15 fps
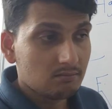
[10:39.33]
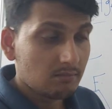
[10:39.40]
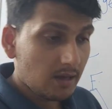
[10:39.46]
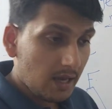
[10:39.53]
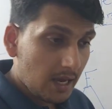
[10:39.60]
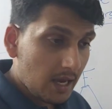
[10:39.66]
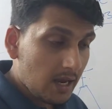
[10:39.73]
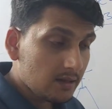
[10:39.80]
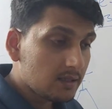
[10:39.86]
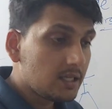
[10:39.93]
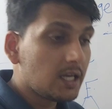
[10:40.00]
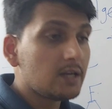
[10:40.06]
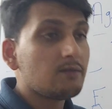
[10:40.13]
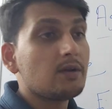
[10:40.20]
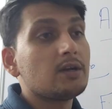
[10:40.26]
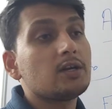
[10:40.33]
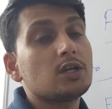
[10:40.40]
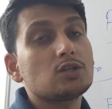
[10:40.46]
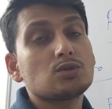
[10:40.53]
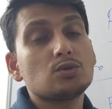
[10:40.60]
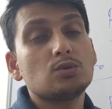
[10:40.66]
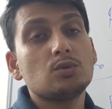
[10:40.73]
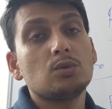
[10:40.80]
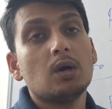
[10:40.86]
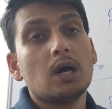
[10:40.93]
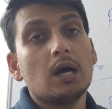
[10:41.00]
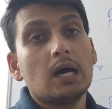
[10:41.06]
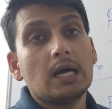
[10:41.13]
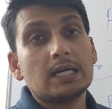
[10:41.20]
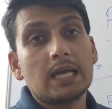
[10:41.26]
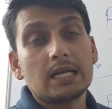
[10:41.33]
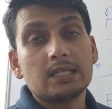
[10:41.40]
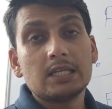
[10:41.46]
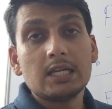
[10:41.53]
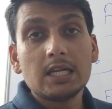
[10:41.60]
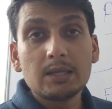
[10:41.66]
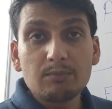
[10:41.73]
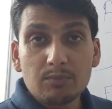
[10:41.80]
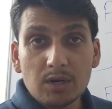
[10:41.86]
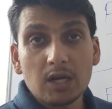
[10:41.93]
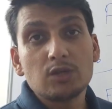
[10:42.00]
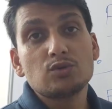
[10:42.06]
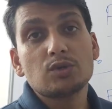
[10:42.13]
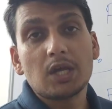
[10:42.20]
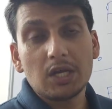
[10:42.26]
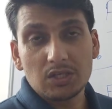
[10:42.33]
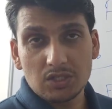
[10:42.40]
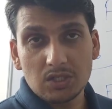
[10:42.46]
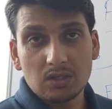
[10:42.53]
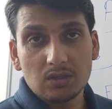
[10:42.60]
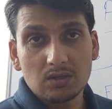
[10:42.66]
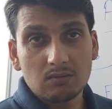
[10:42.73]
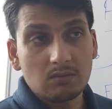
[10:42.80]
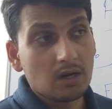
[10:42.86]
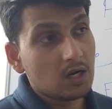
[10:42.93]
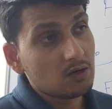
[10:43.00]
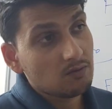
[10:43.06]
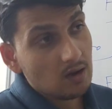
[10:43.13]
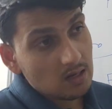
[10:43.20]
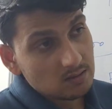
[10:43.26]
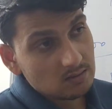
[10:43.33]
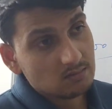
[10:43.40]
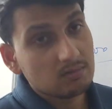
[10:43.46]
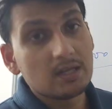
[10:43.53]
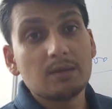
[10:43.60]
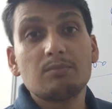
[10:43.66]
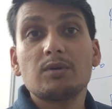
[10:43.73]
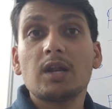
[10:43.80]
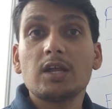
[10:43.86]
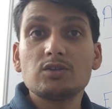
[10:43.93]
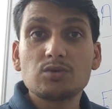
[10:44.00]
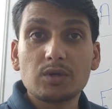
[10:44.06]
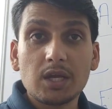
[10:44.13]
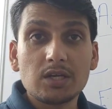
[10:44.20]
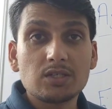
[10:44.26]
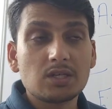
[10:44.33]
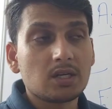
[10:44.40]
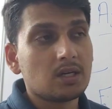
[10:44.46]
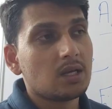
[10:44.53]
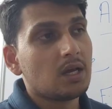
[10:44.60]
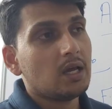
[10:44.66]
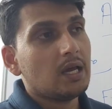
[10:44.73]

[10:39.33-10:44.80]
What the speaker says: Had the advantage to get the liberal education, advanced liberal education,